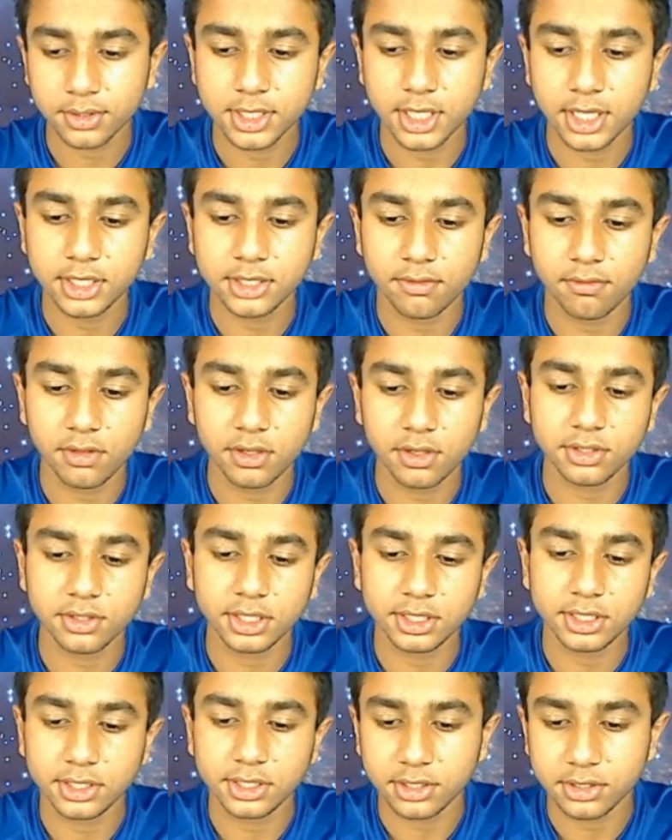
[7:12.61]
sides of this
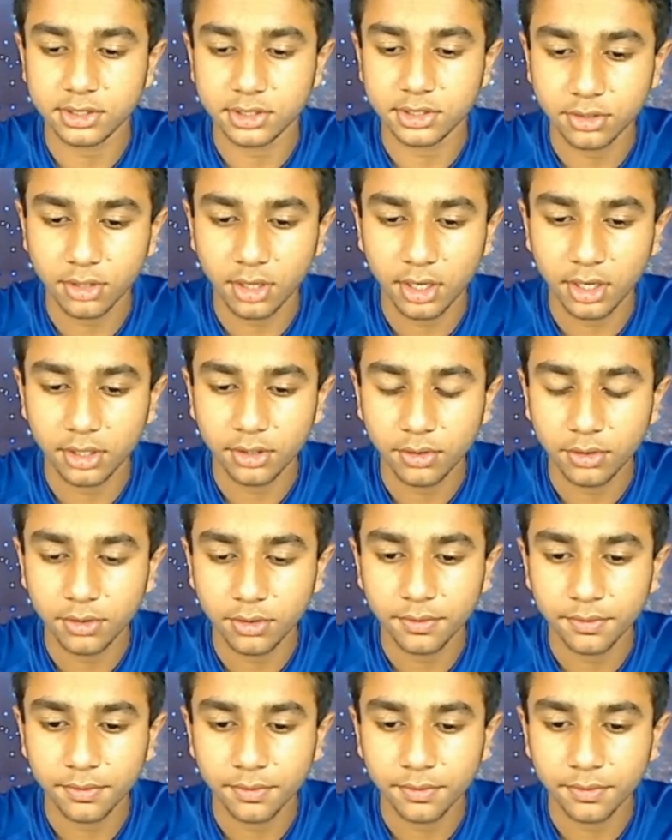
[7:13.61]
isosceles triangle.